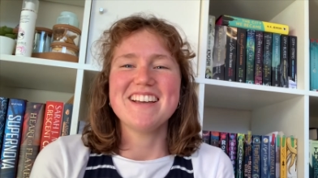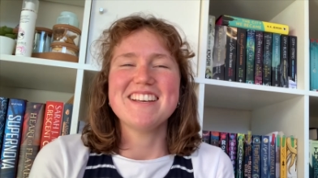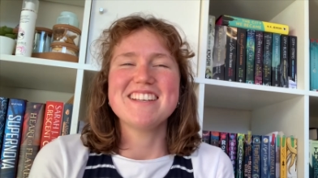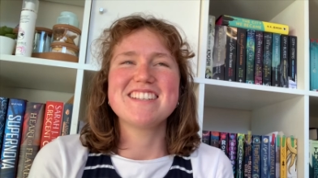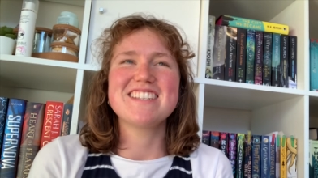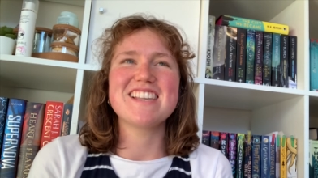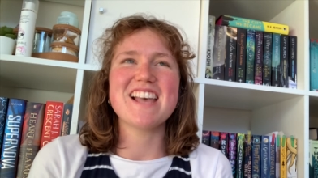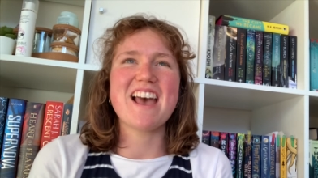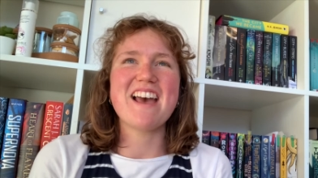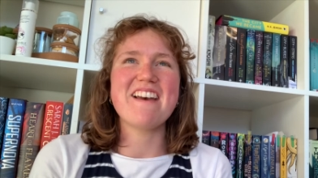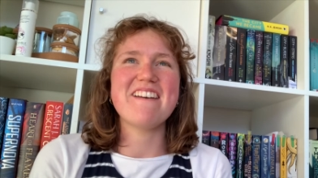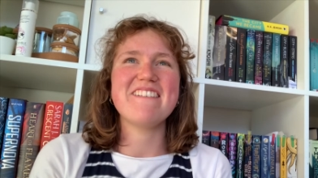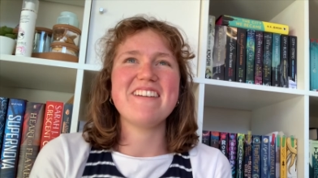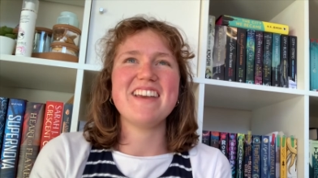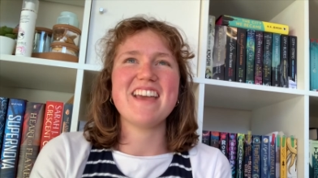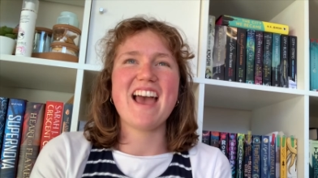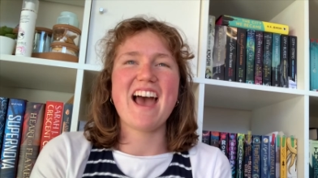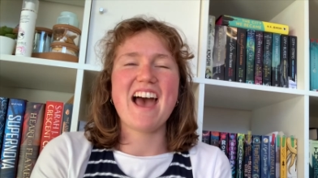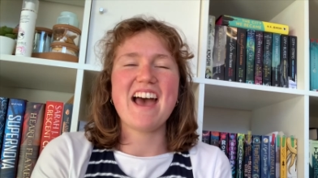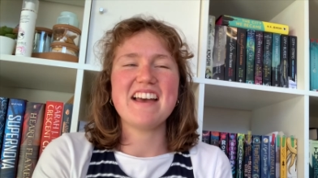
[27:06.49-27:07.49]
So
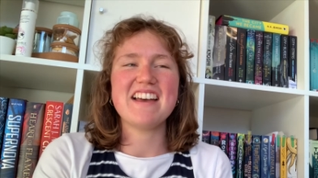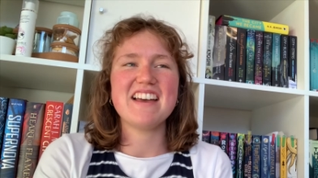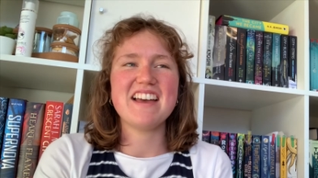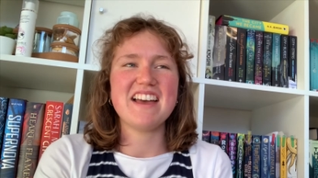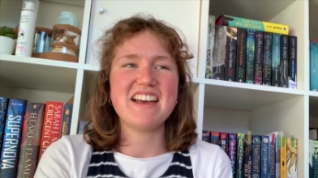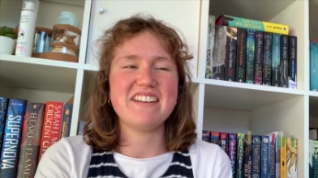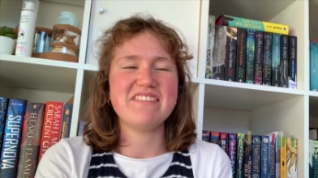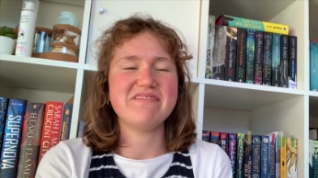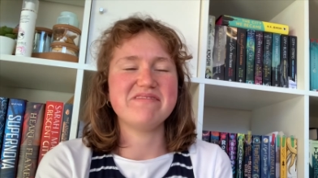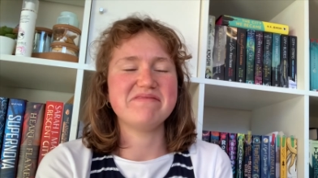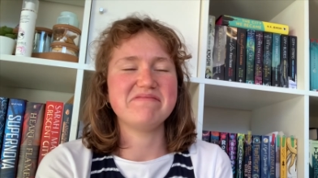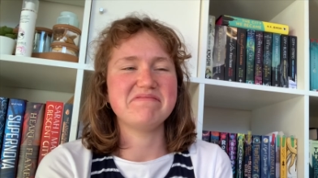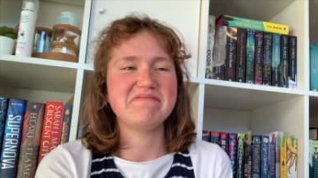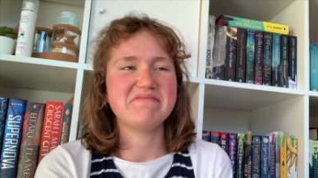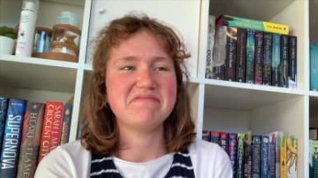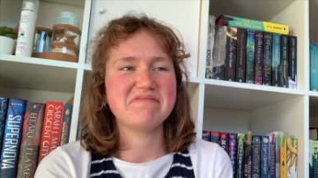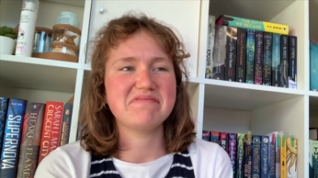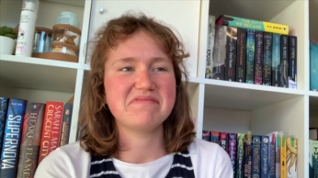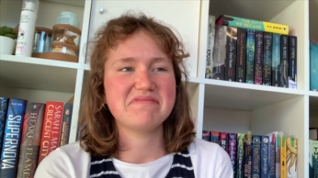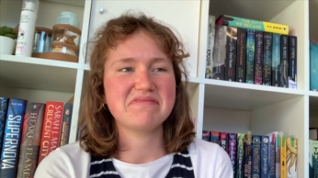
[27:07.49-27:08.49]
yeah,
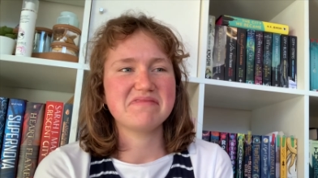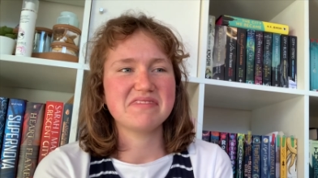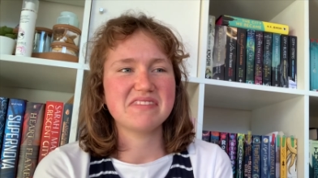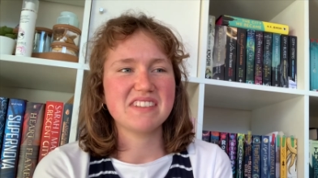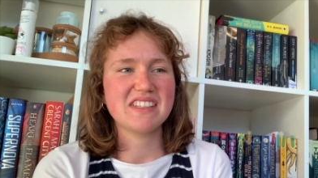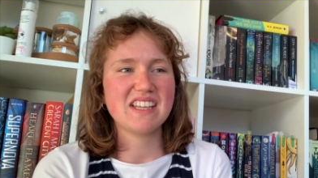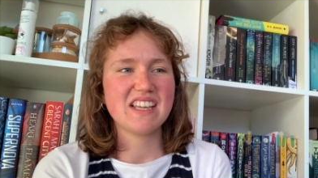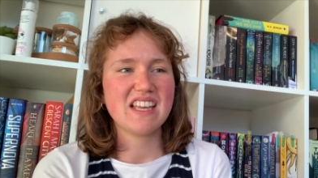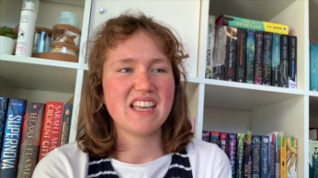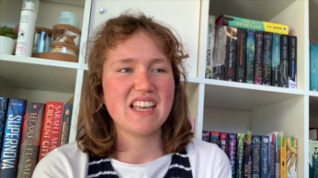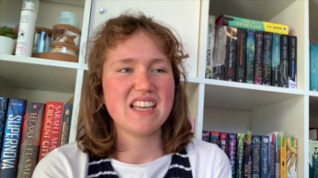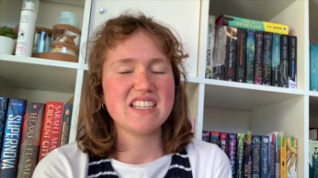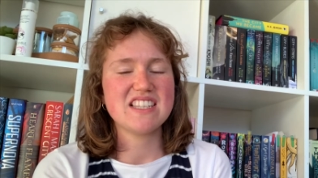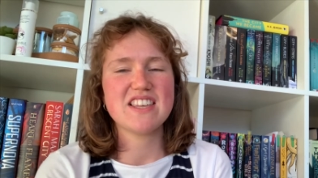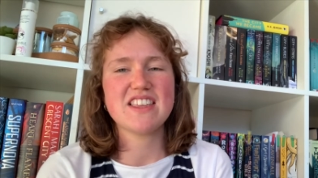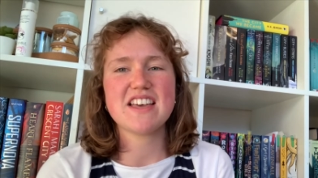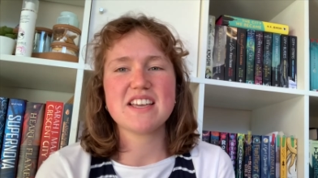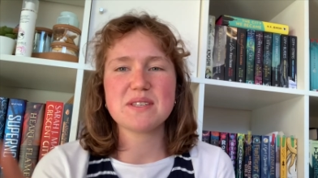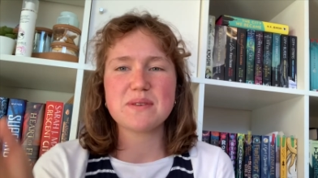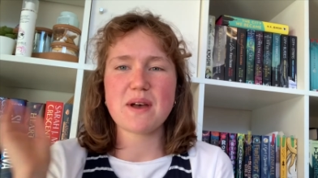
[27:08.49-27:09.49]

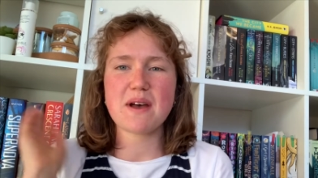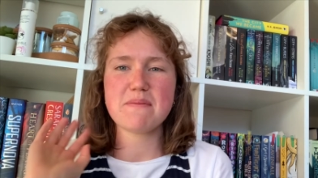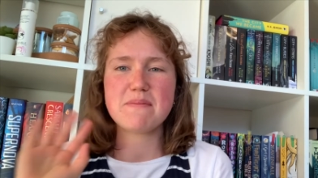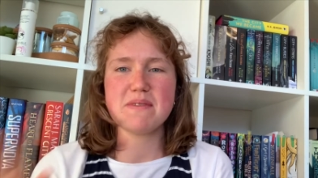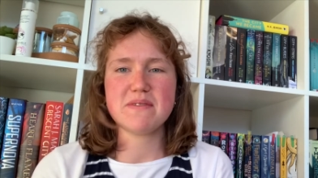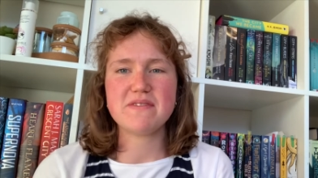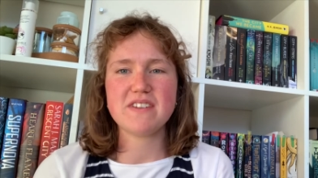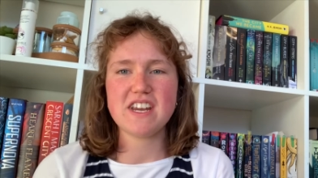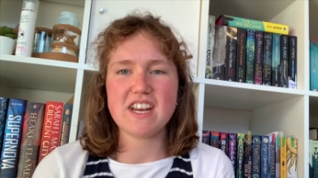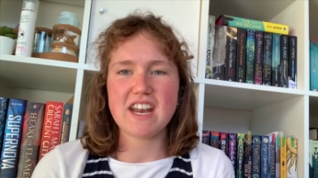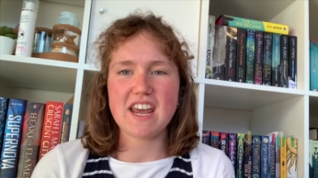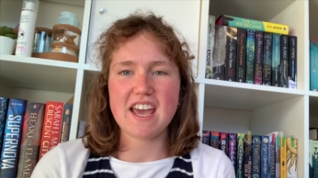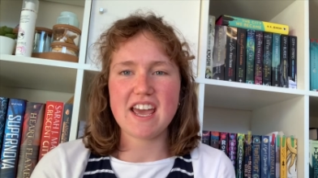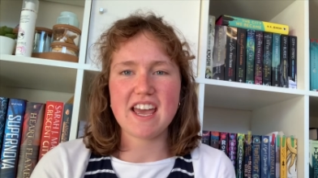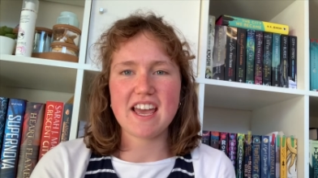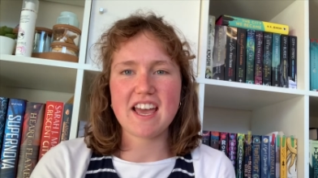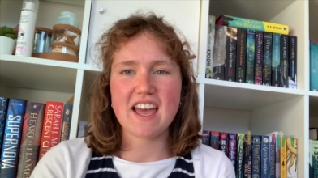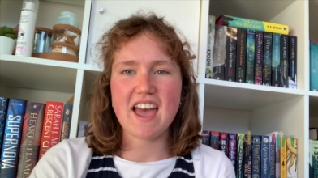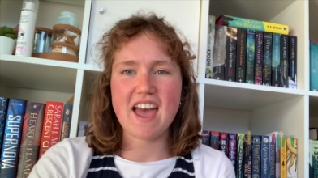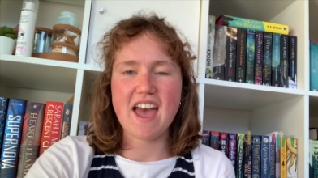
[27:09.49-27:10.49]
so that's what I've been
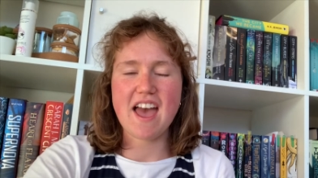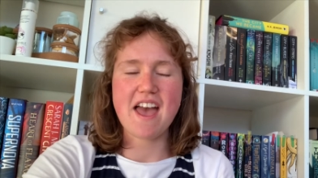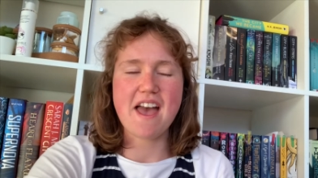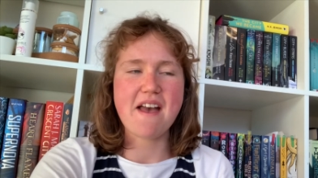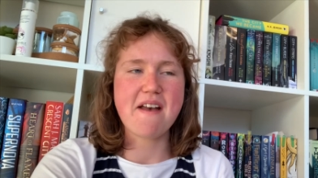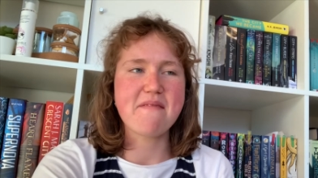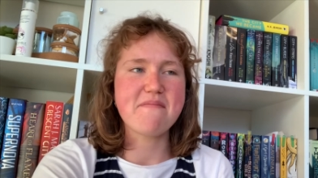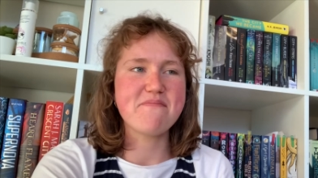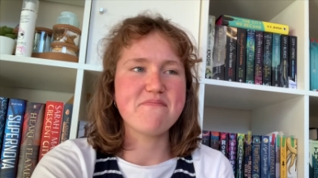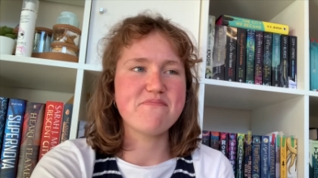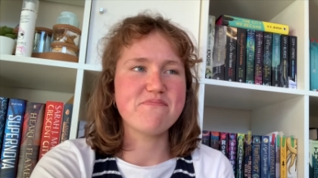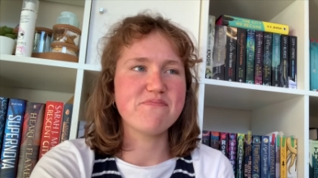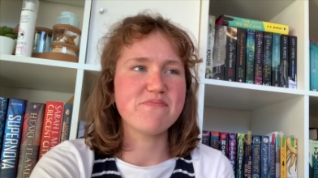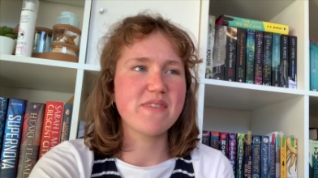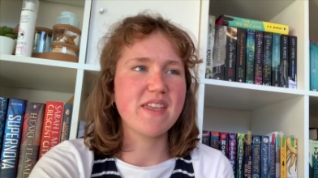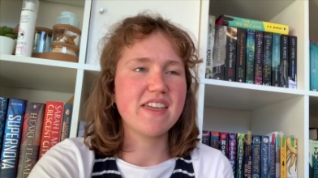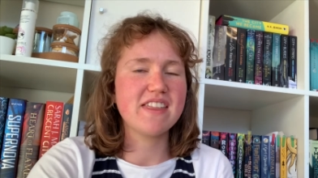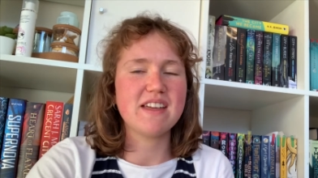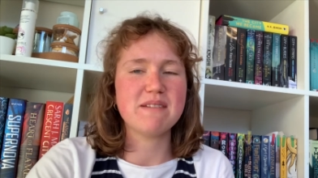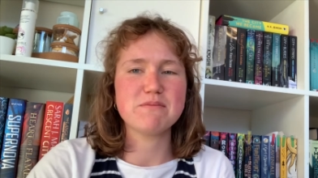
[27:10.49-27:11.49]
reading.
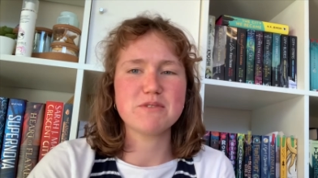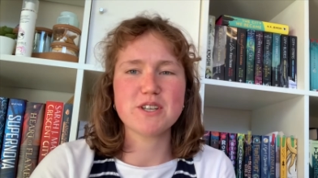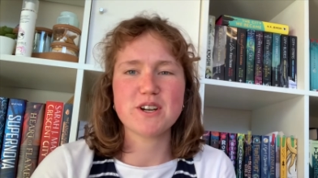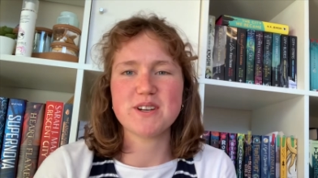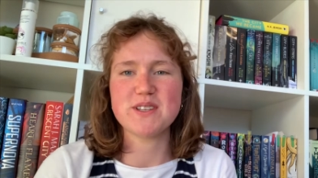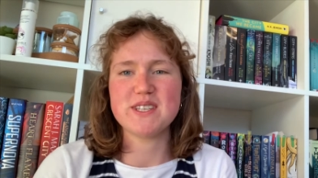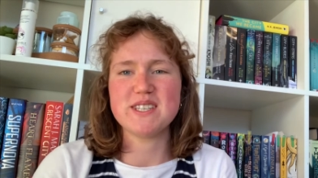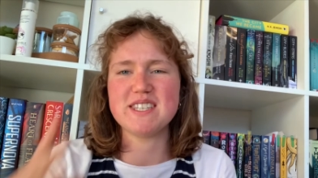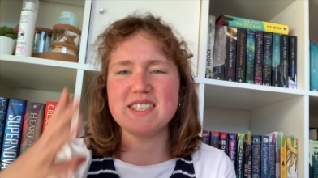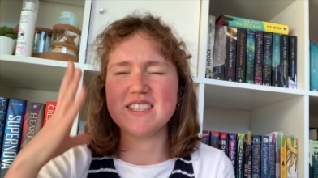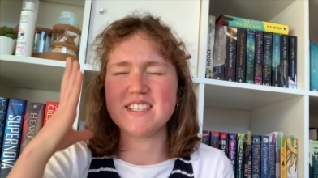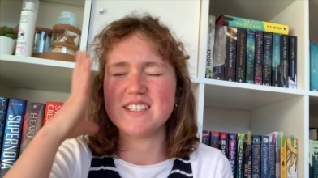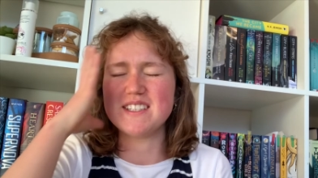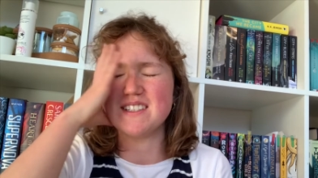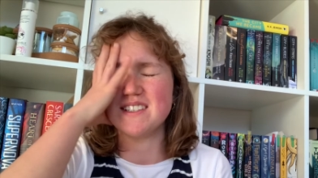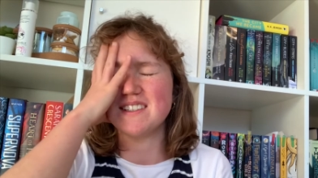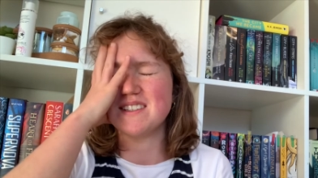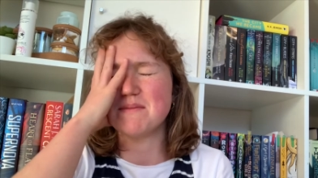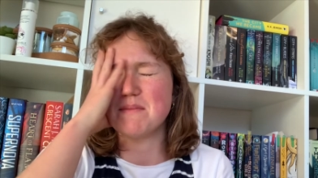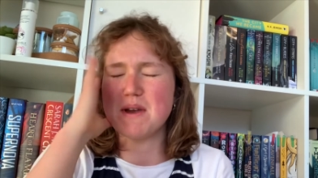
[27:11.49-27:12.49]
I'm sorry, this
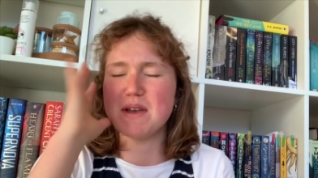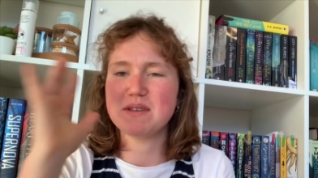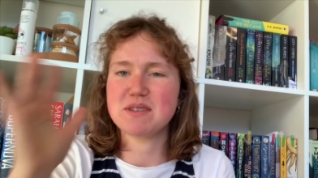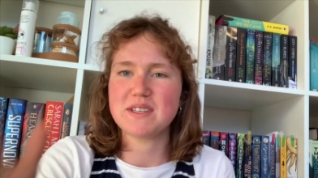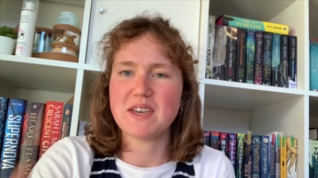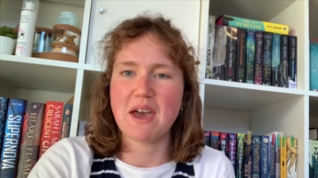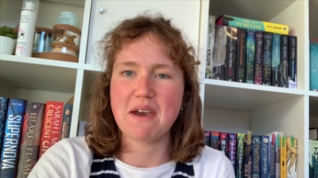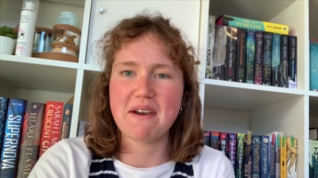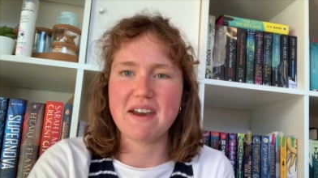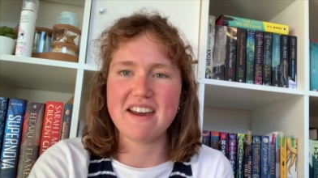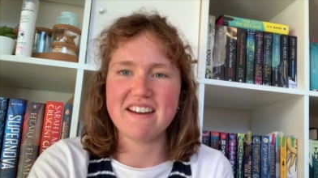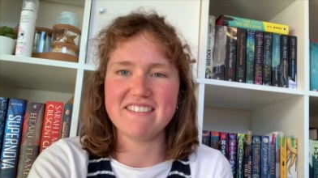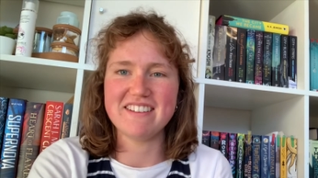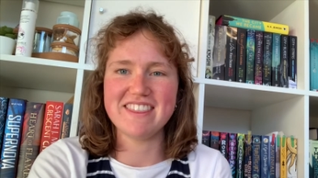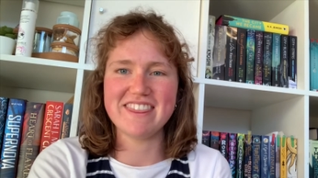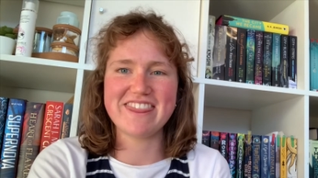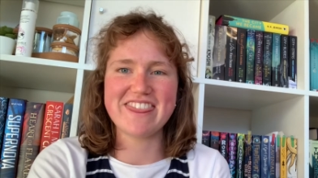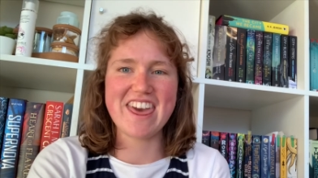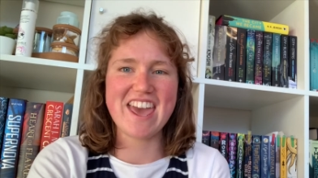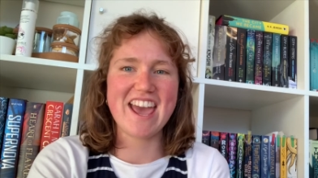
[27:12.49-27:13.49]
isn't the most
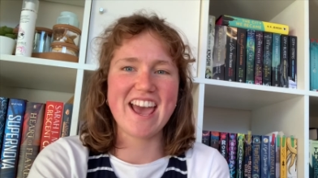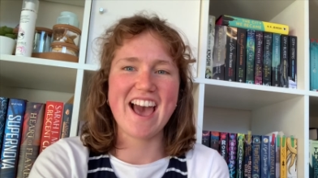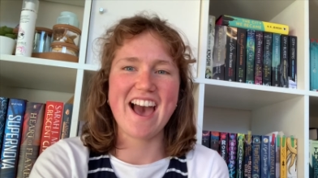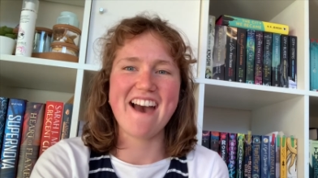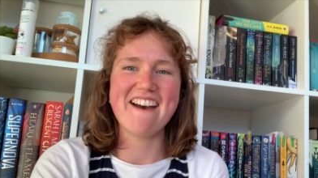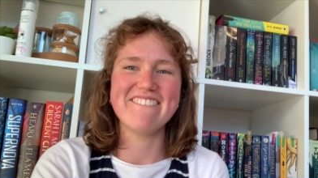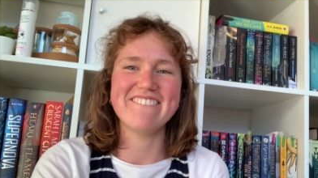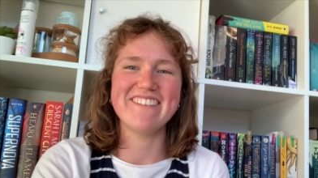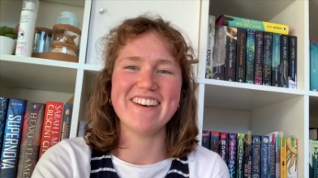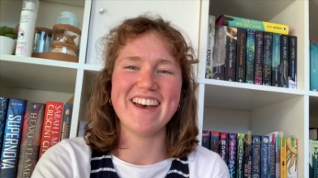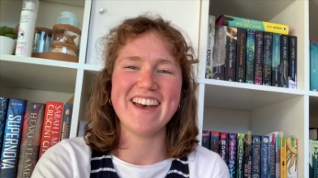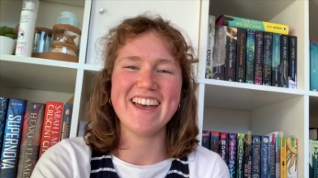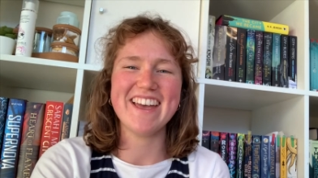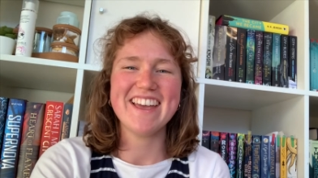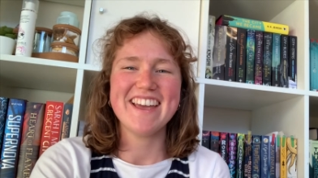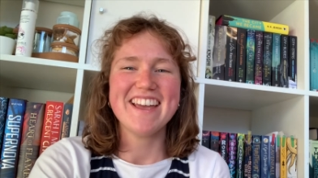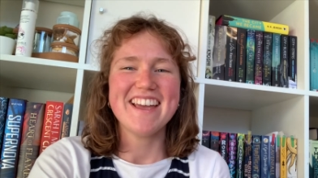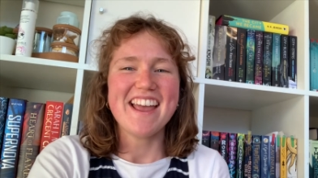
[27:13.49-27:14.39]
coherent thing ever.